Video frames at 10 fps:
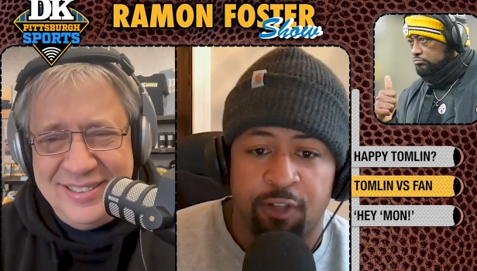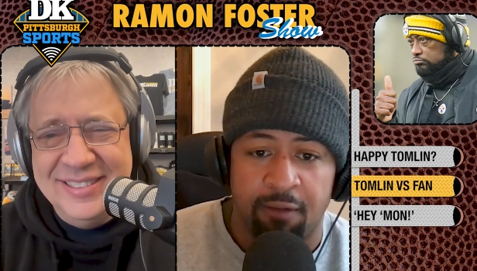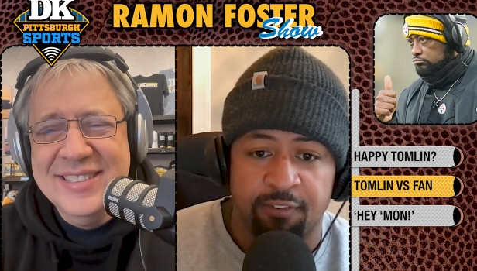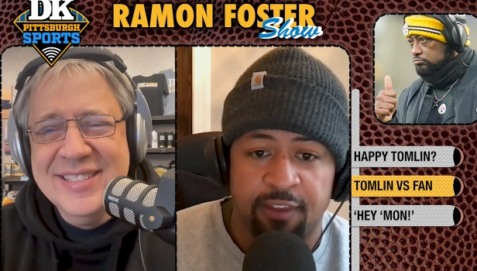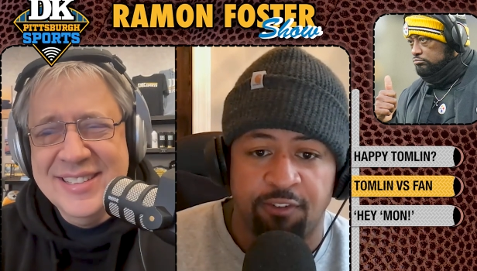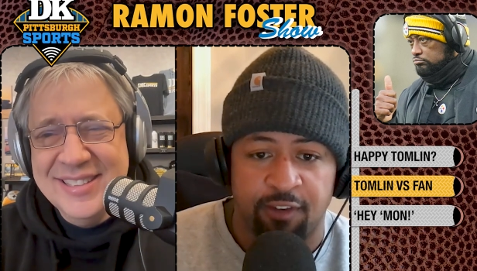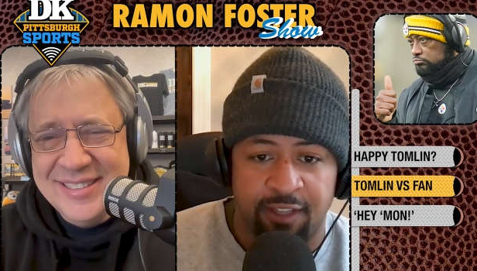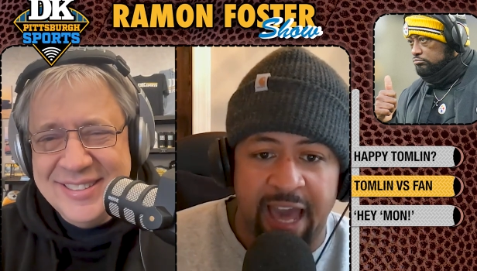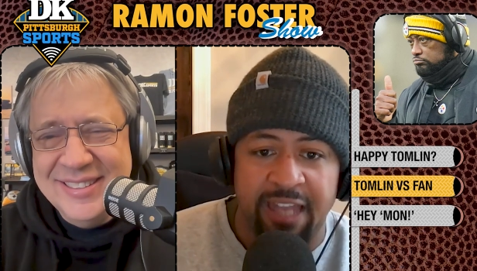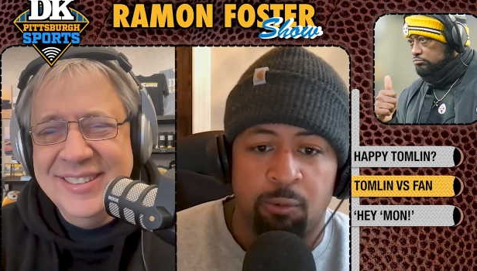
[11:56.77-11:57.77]
Speaker 1: conversation. The
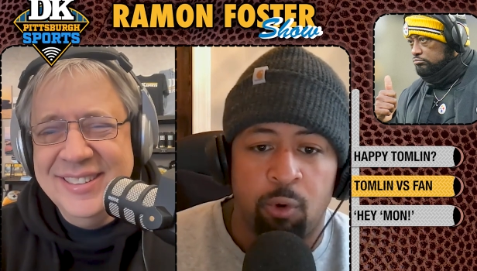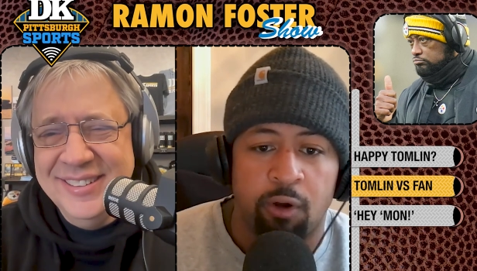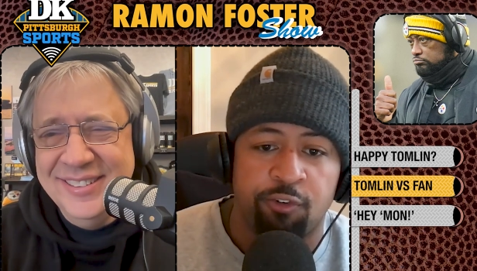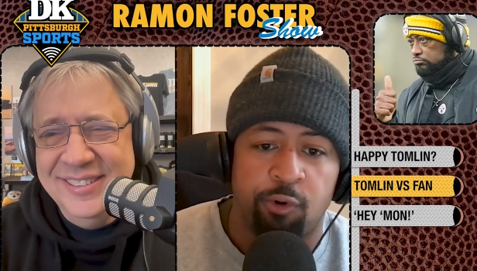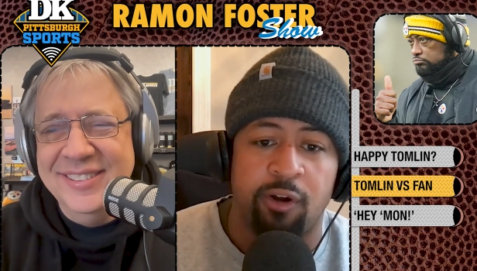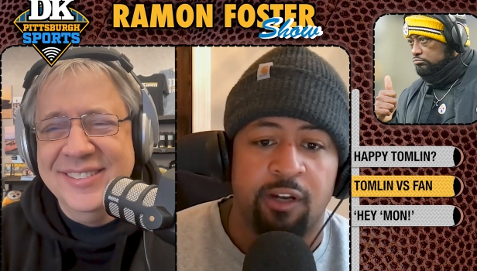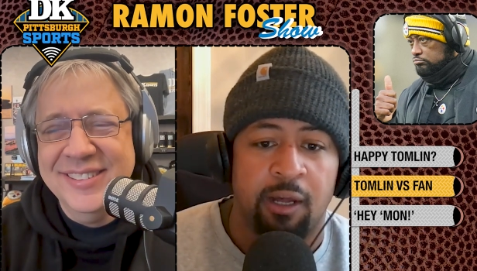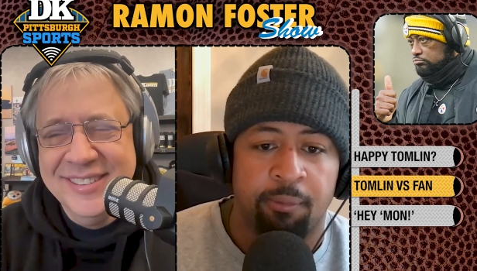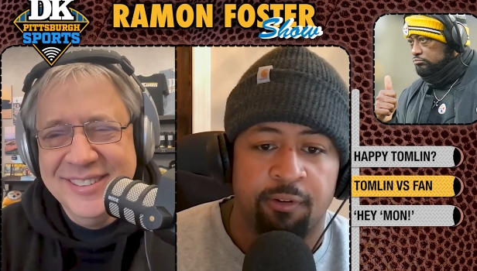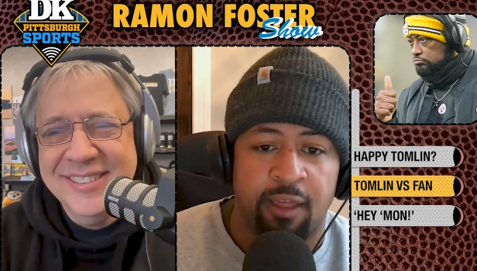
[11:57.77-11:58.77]
guy that wore Troy
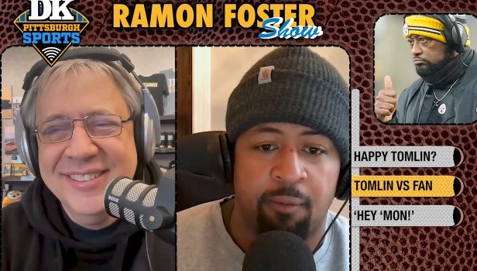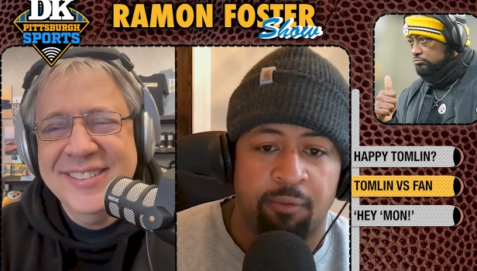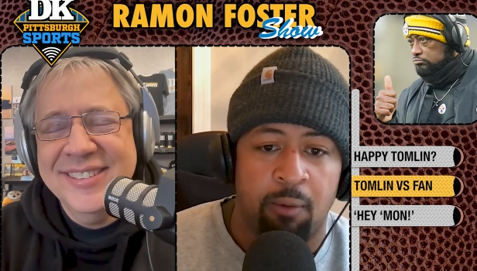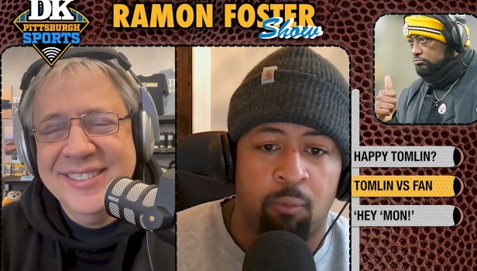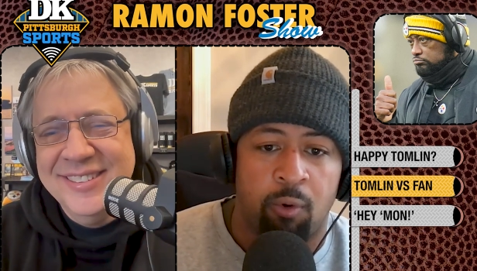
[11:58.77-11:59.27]
number that that